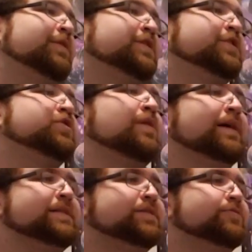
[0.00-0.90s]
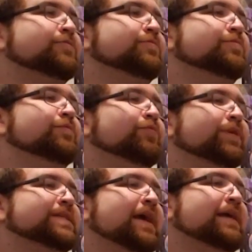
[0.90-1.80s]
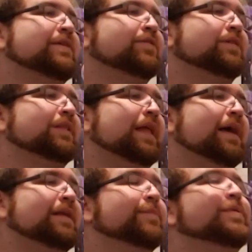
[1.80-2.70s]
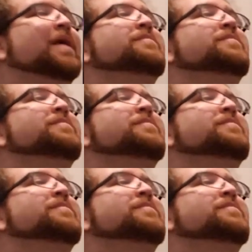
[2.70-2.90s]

But she's trying to retain her client.